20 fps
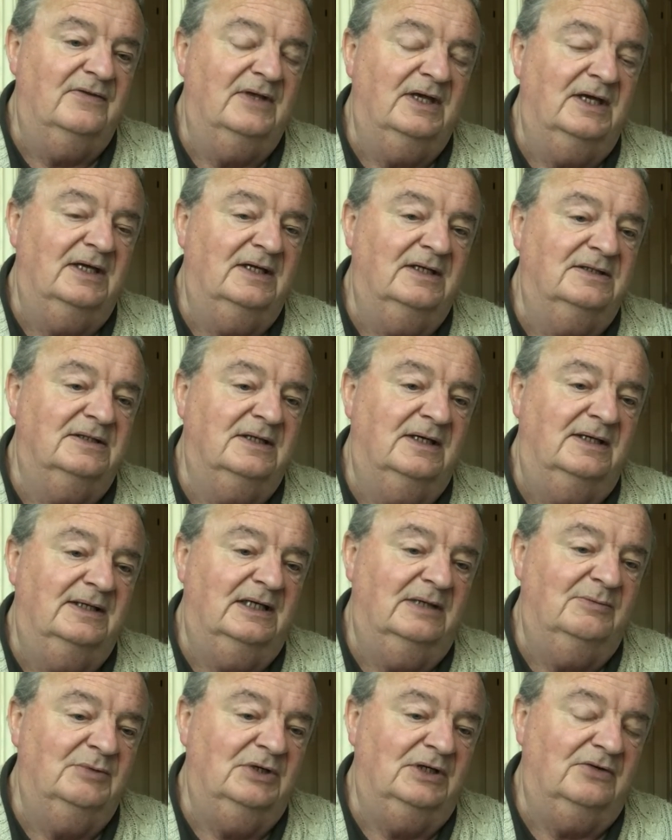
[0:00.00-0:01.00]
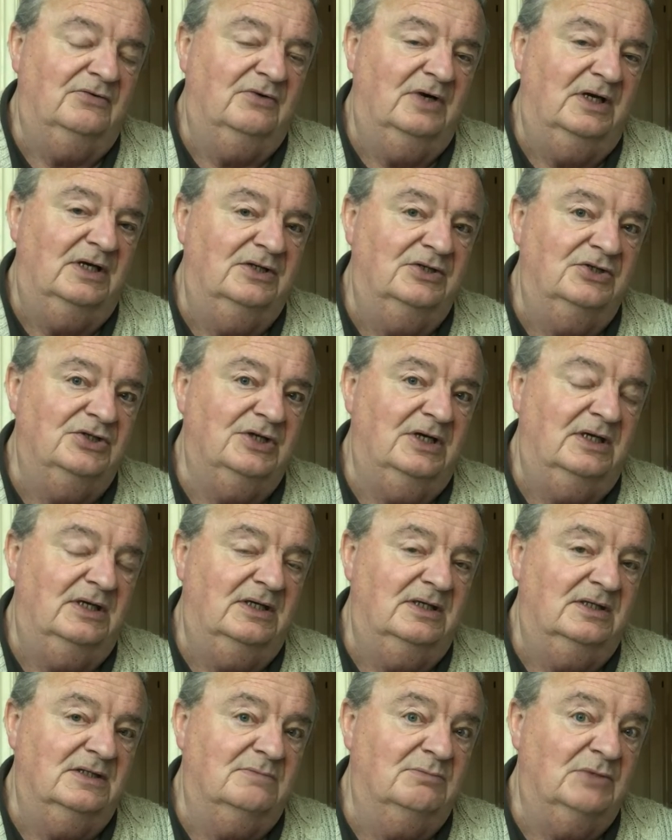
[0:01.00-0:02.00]
their dynamic range
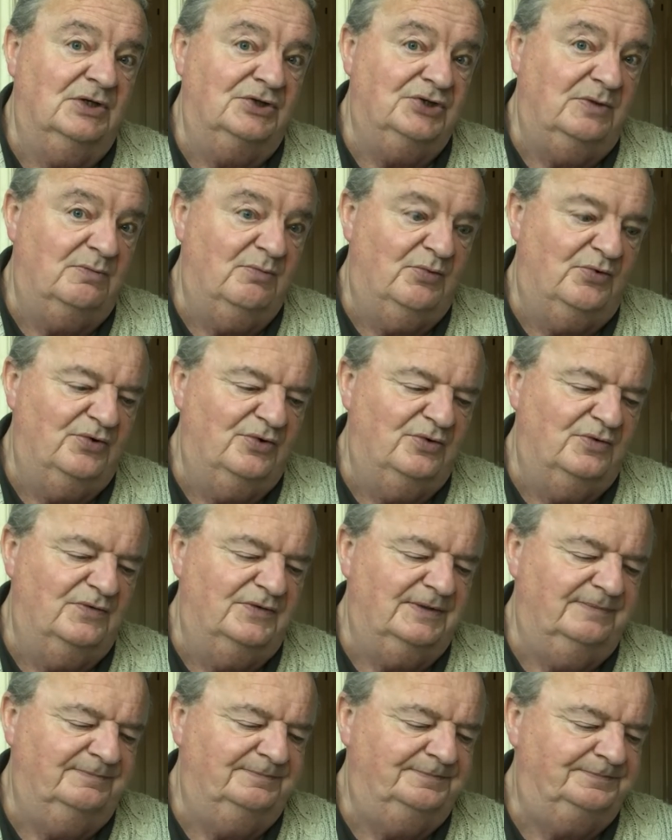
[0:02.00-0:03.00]
is much improved.